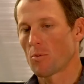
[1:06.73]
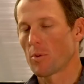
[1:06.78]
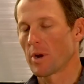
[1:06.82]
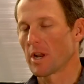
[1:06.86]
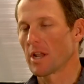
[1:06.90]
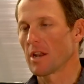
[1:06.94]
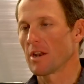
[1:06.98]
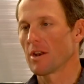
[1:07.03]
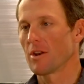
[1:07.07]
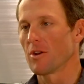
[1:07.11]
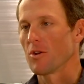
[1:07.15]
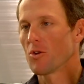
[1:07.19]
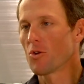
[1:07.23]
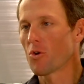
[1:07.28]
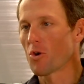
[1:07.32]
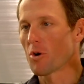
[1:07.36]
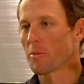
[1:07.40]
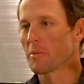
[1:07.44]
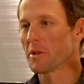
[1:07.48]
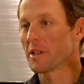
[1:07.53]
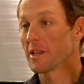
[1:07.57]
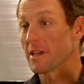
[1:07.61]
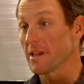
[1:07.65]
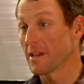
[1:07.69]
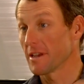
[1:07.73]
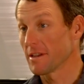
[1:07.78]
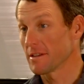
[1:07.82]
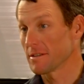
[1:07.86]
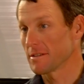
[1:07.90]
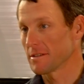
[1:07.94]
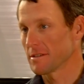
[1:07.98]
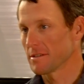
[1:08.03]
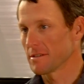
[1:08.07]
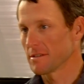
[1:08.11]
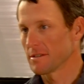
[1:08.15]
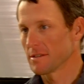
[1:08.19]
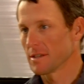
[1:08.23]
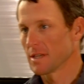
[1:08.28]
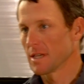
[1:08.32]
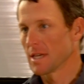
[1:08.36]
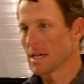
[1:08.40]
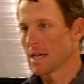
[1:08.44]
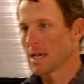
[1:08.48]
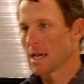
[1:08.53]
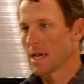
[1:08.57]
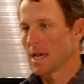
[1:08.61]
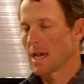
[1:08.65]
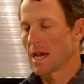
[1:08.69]
for what it normally is.
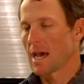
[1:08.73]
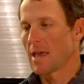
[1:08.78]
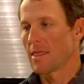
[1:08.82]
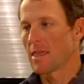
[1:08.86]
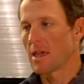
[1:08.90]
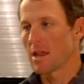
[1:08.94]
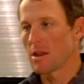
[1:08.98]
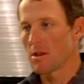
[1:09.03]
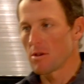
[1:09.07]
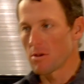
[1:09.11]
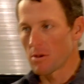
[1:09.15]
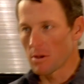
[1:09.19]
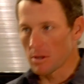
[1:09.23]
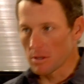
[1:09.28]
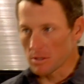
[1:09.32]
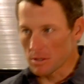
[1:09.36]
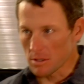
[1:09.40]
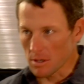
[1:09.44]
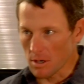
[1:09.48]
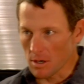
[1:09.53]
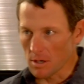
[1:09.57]
And then you can